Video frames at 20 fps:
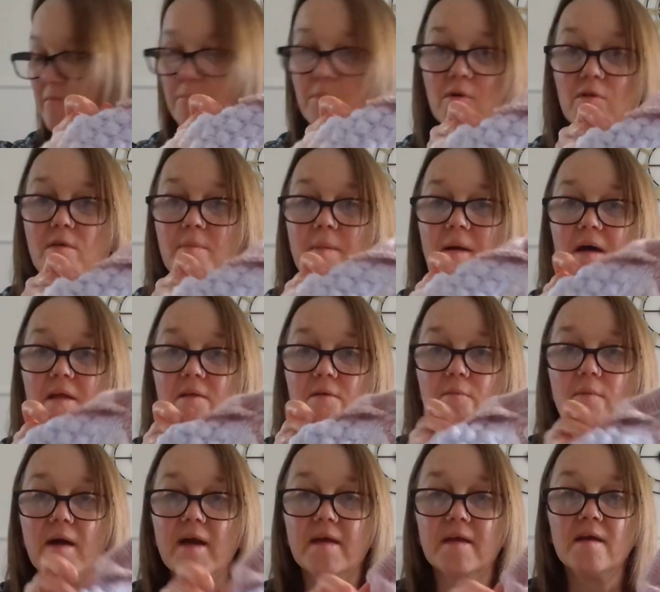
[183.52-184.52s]
put the pattern
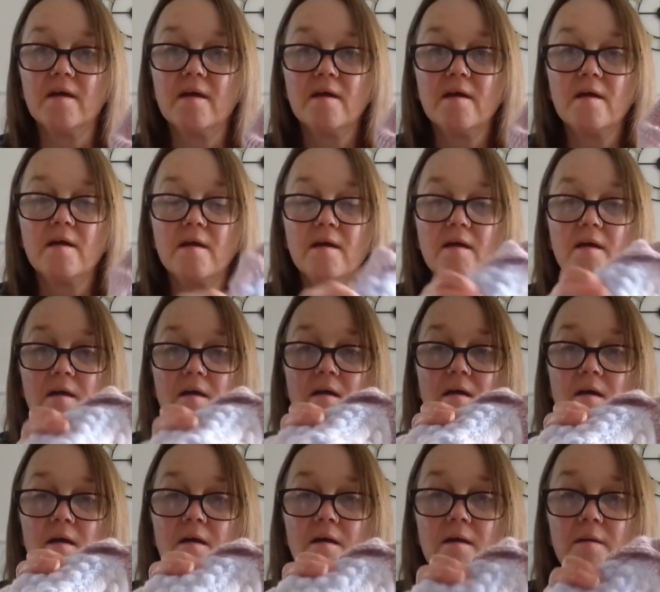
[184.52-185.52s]
away,
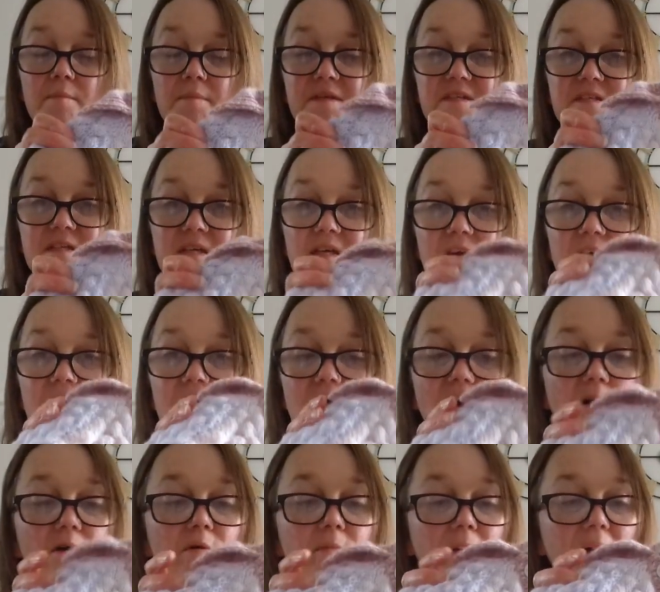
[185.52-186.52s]
but it's a King
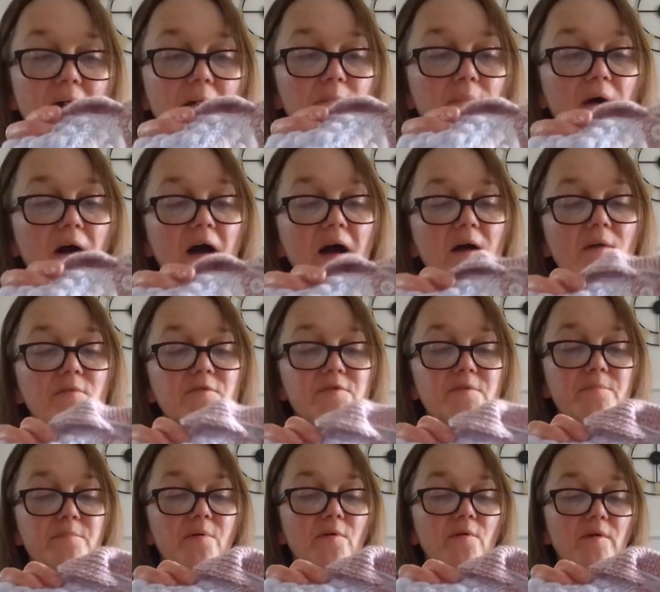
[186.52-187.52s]
Cole pattern, but I
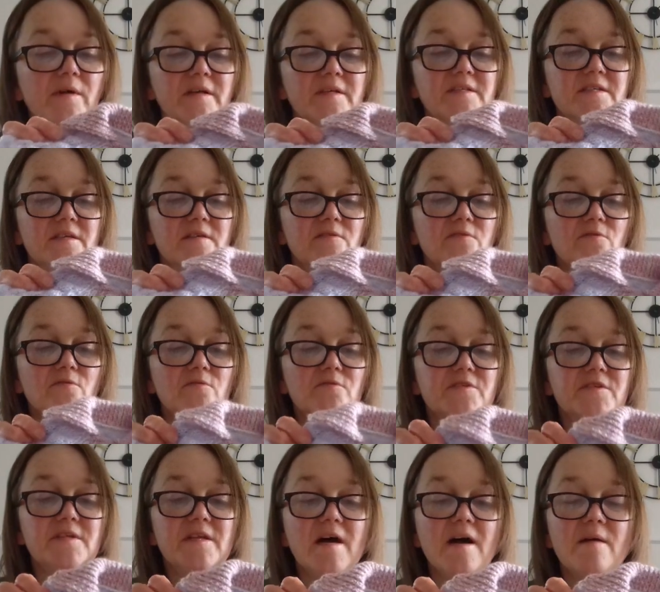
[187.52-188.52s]
wouldn't put it at 0
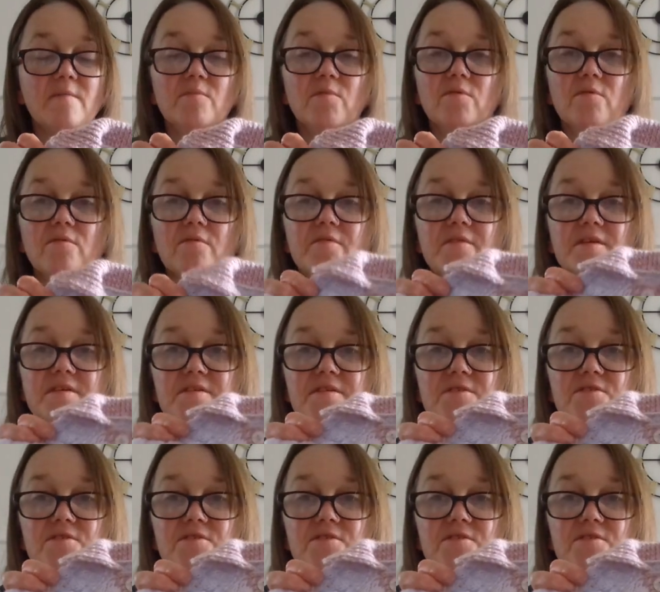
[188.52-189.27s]
to 9 months.